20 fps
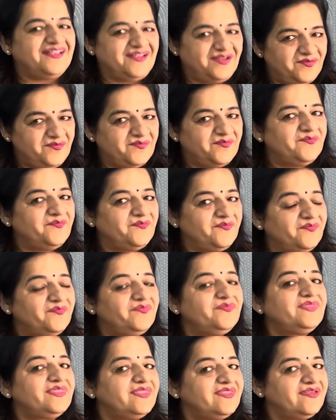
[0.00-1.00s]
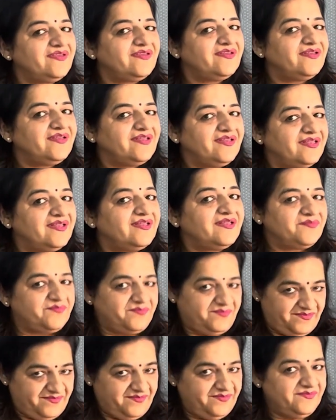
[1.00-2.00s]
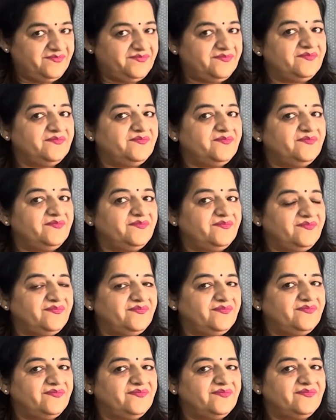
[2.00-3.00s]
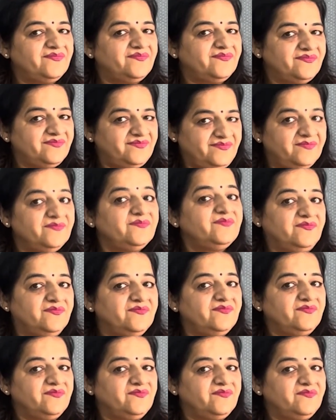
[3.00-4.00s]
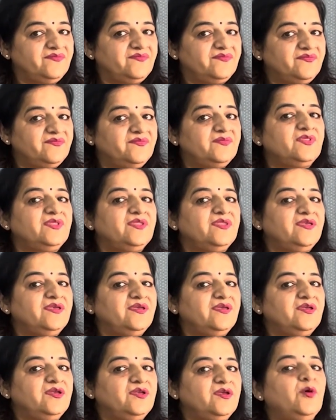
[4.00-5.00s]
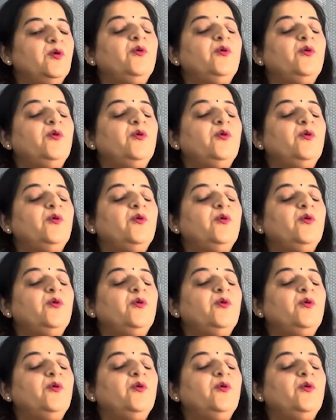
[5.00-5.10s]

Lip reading: Ma'am, how do you teach your students to face today's challenges?